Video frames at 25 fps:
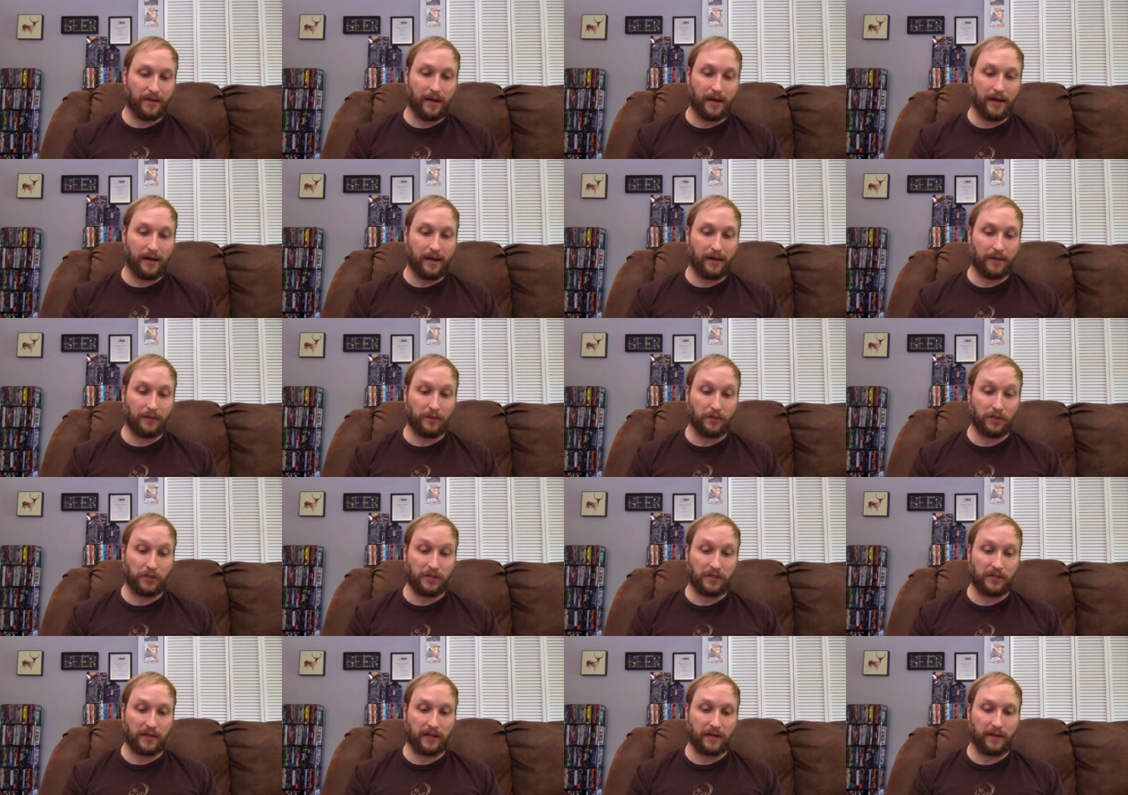Uh,
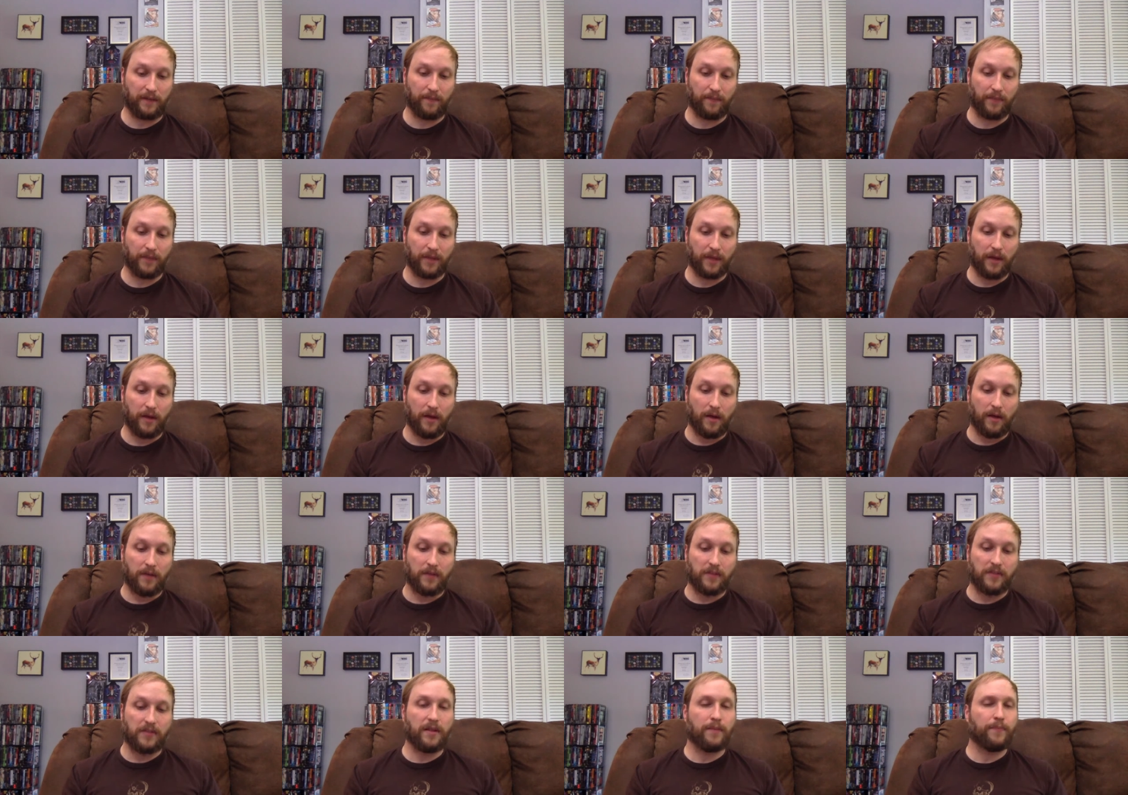just saying.
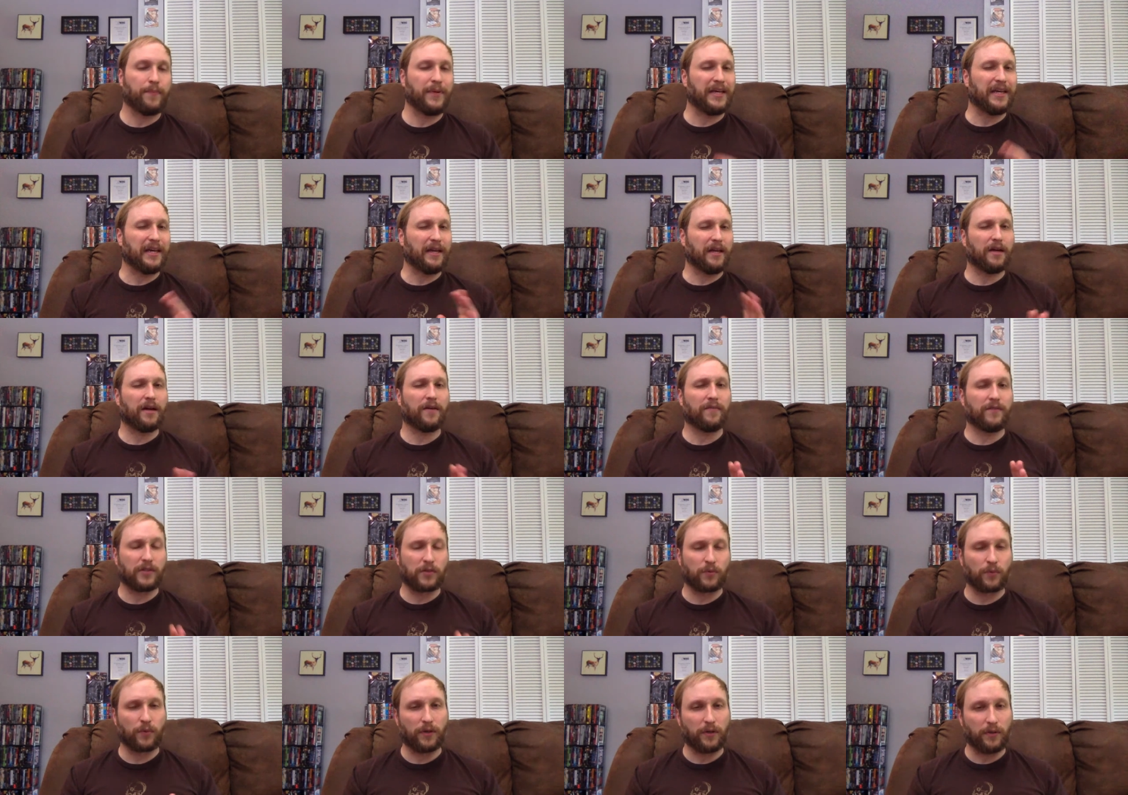So the beginning of
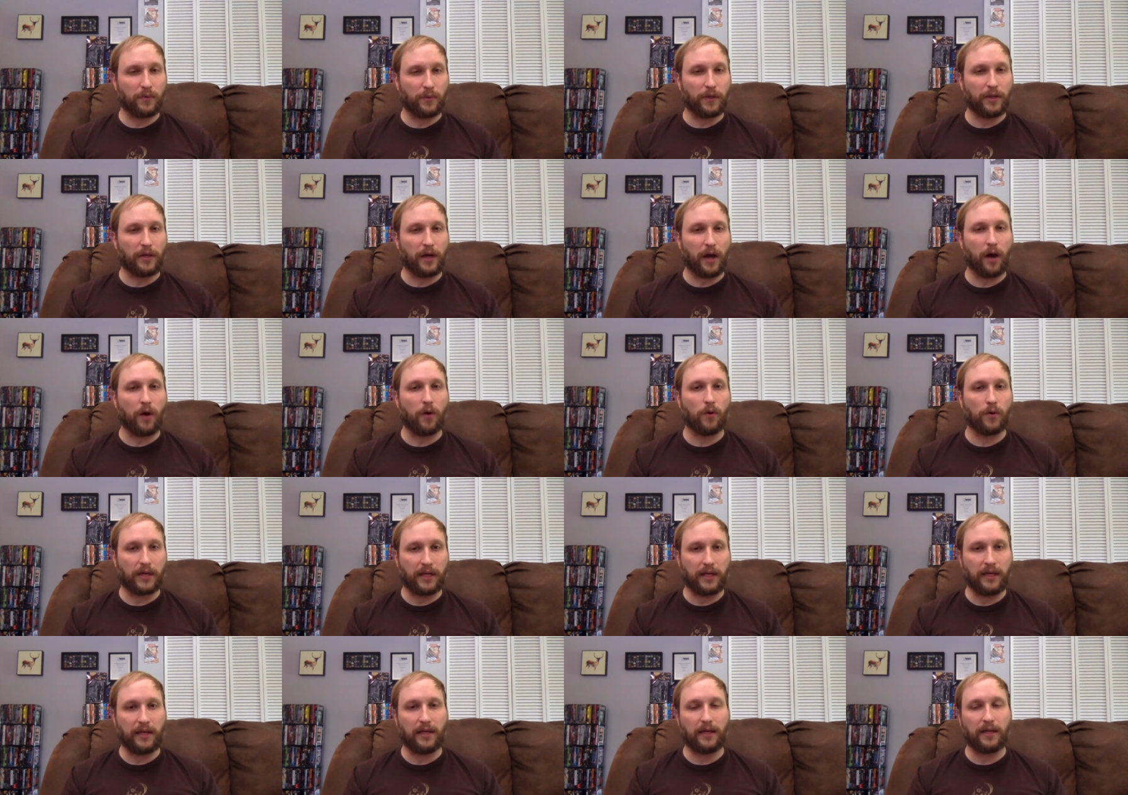it's really really
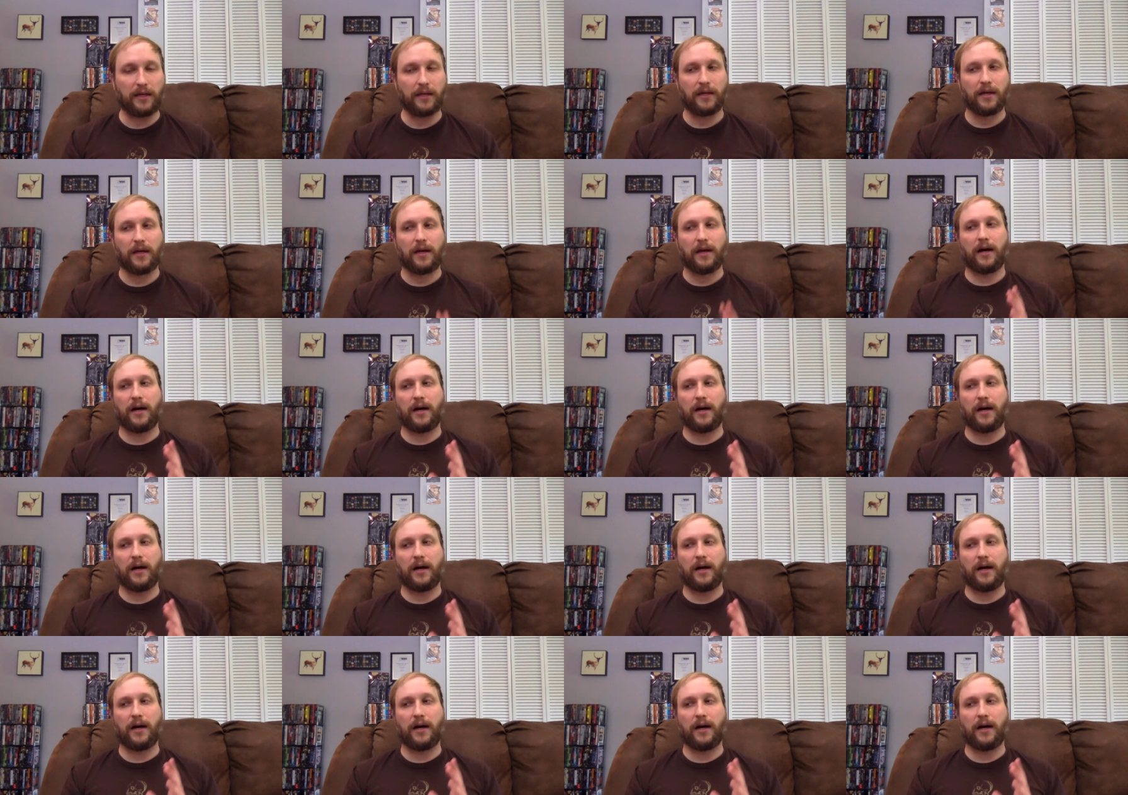hokey.